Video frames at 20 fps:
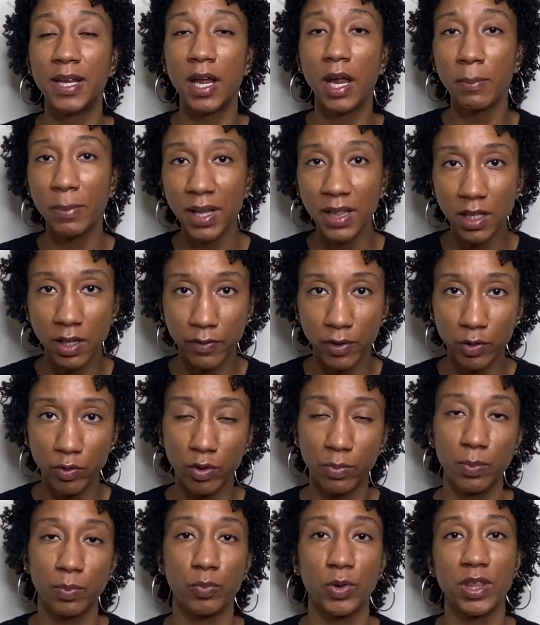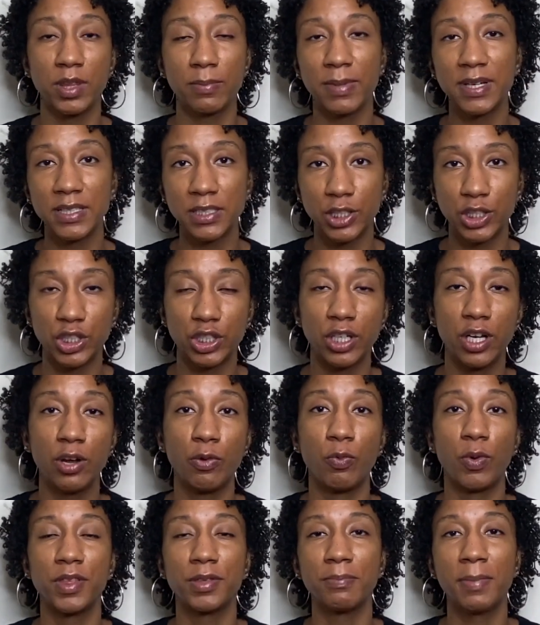in my living room with my sister,
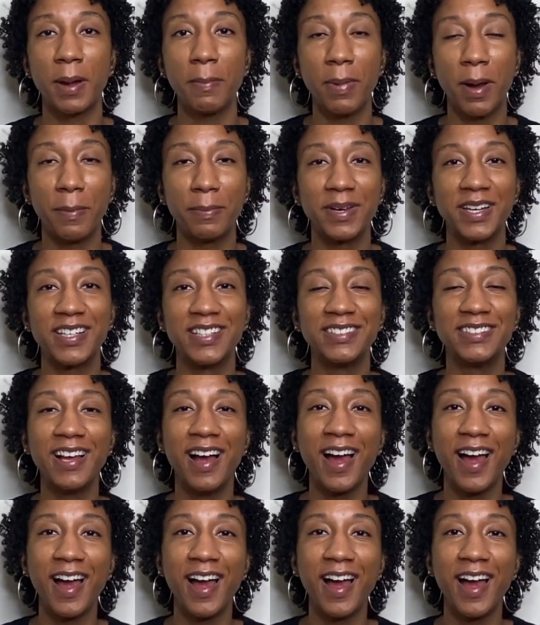with my puppies,